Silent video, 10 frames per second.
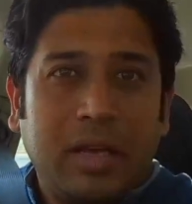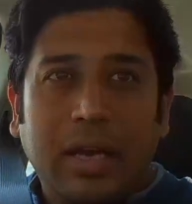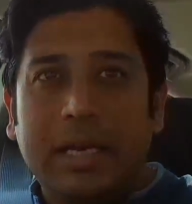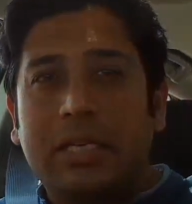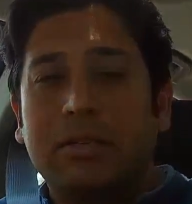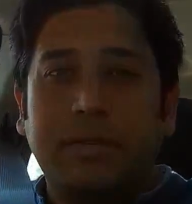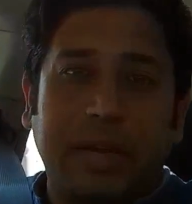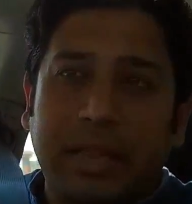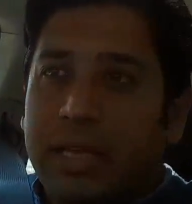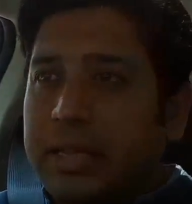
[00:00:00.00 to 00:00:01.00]
In terms of
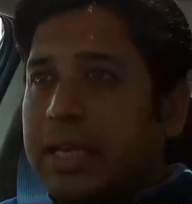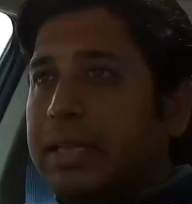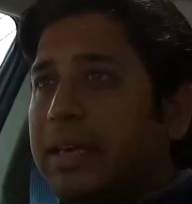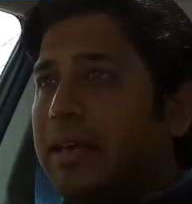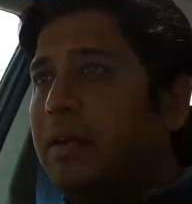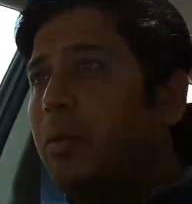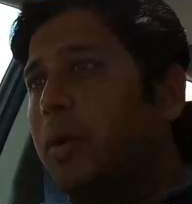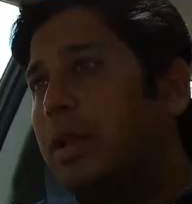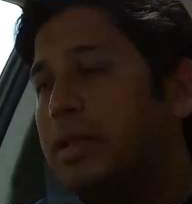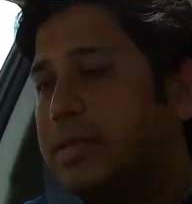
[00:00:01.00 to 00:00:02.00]
kitna deti hai,
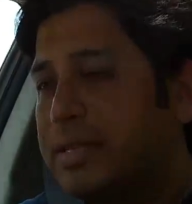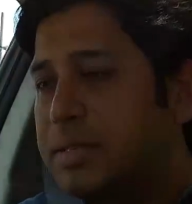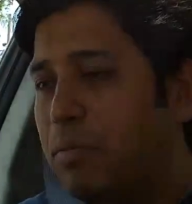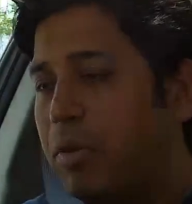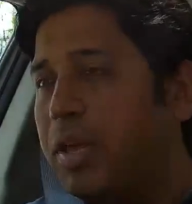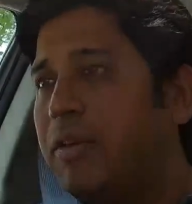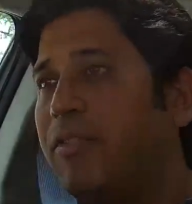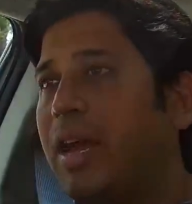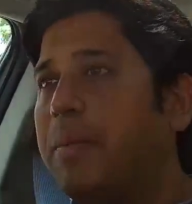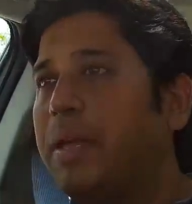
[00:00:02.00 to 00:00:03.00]
well, since morning
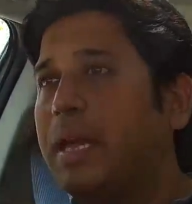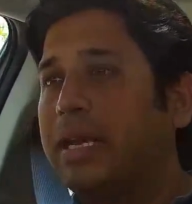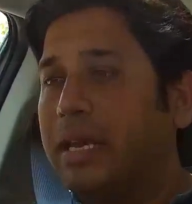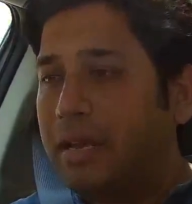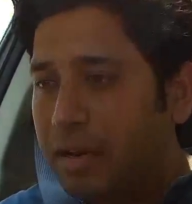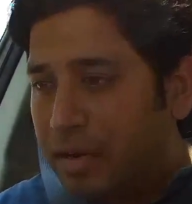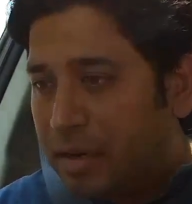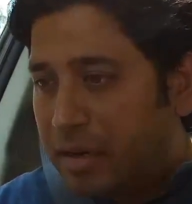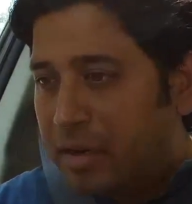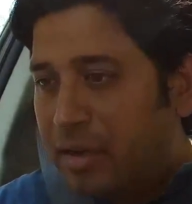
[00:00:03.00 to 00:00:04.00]
we have been getting
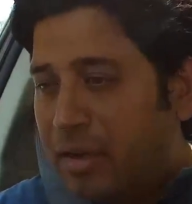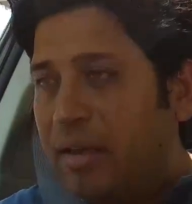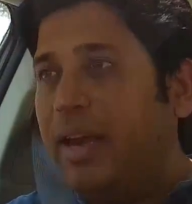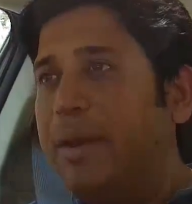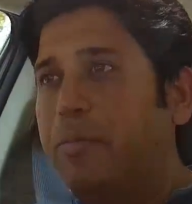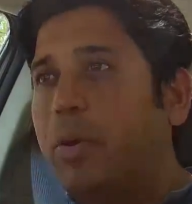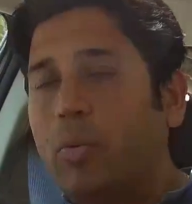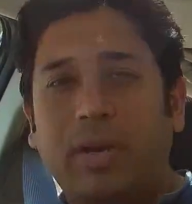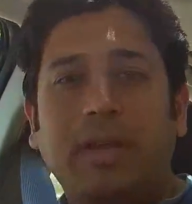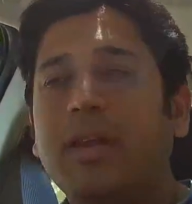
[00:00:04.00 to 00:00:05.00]

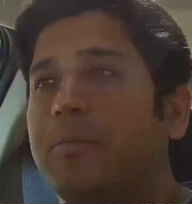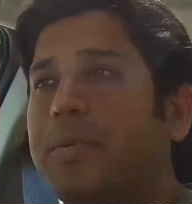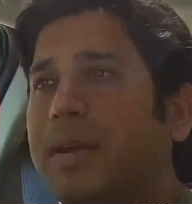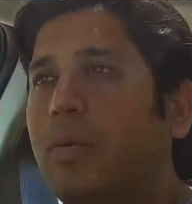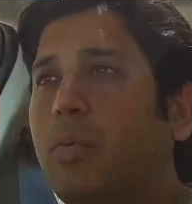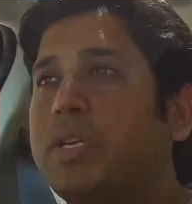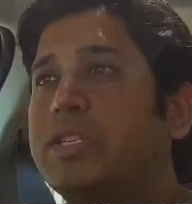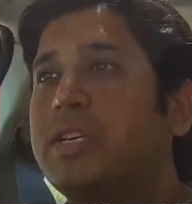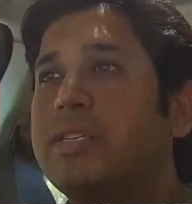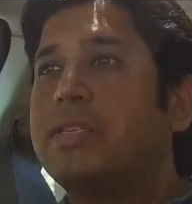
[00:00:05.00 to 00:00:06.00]
8.1 kmpl,
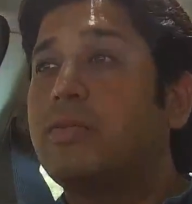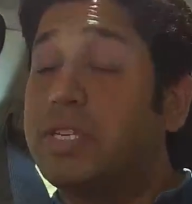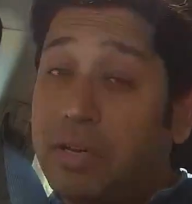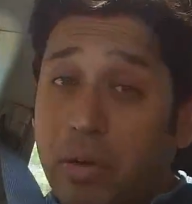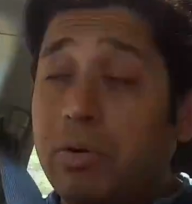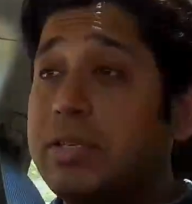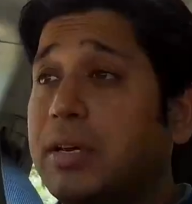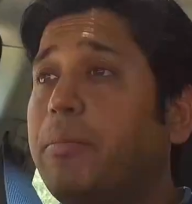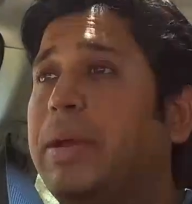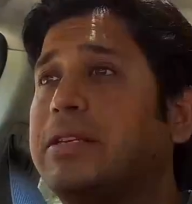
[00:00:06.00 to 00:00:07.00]
which includes
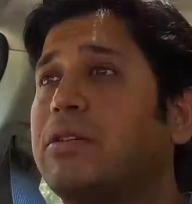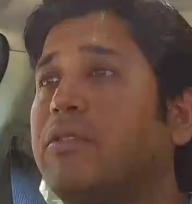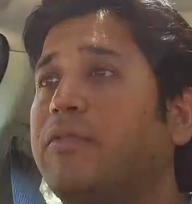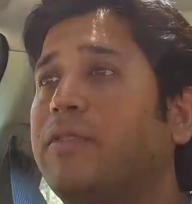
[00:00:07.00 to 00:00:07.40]
a mix of